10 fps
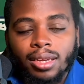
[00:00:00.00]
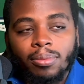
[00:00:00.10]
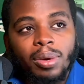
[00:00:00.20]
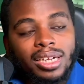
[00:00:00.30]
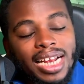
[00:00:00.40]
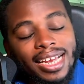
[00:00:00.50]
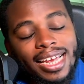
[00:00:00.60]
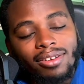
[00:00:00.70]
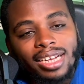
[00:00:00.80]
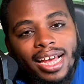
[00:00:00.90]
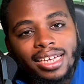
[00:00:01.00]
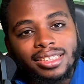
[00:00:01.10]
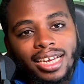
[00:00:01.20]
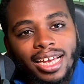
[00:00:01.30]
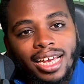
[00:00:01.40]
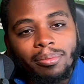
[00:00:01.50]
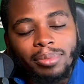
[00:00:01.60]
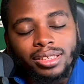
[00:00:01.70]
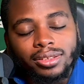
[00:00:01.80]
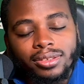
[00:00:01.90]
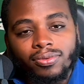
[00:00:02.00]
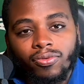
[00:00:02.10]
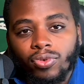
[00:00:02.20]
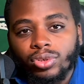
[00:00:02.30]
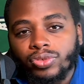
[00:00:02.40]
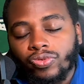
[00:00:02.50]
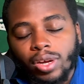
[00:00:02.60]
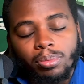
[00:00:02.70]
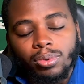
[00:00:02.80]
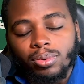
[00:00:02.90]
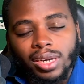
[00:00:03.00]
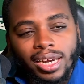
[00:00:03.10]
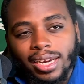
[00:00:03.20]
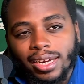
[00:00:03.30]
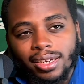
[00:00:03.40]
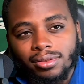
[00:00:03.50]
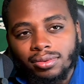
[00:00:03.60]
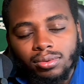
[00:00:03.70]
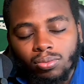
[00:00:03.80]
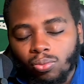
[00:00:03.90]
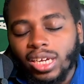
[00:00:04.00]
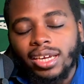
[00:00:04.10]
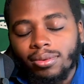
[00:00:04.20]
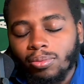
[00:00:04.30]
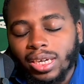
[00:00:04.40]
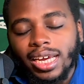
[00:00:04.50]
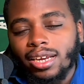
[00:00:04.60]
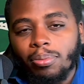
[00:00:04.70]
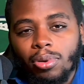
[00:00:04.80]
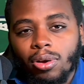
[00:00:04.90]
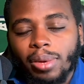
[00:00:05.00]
But they count that as an Edmonds forced fumble, and we getting the ball